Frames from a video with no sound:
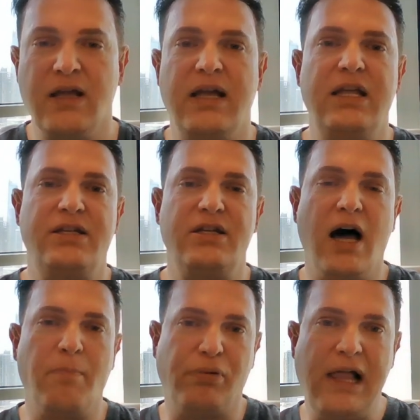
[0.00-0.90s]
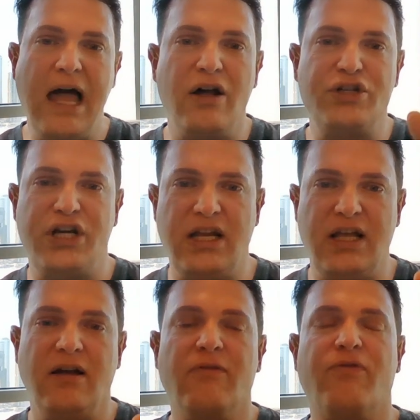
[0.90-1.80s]
He did not plan on
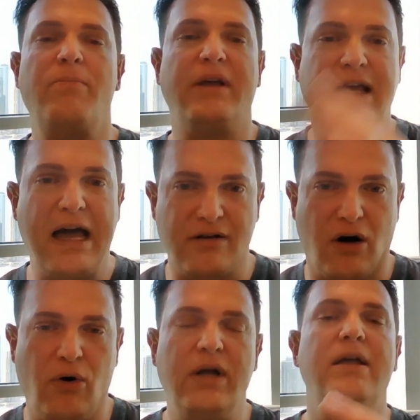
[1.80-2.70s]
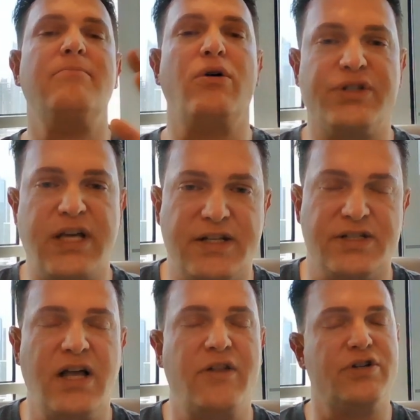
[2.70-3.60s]
cheating from the get-go in most
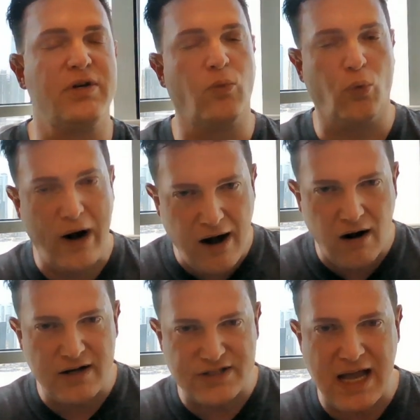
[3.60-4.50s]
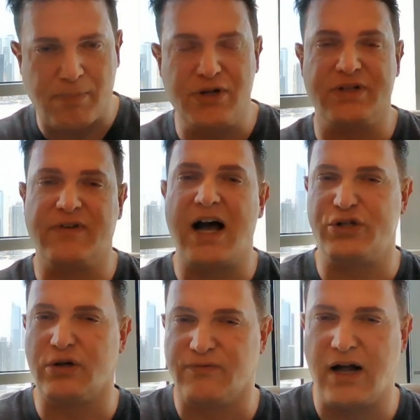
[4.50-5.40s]
cases. Now, there's some rare examples of guys
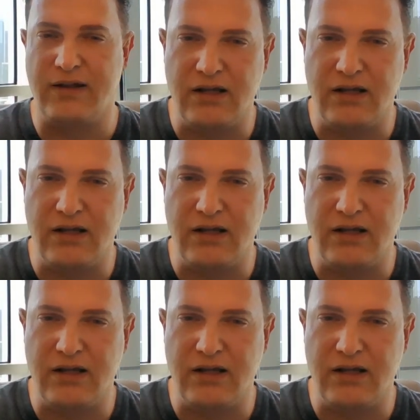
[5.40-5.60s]
you can find on the